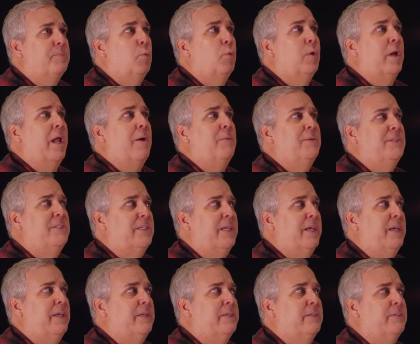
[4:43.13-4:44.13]
What I would
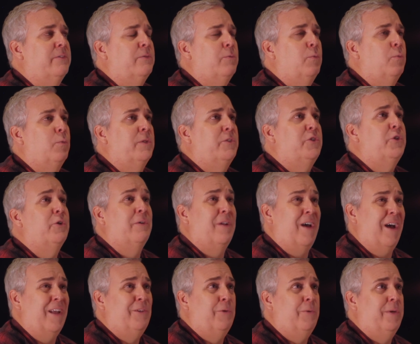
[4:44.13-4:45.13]
say is, once you're
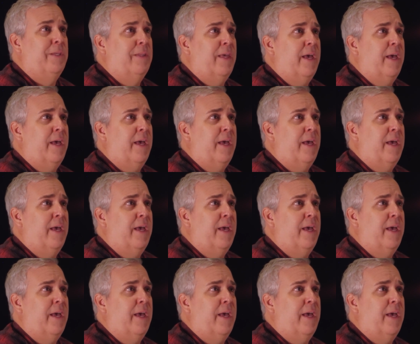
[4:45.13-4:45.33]
not doing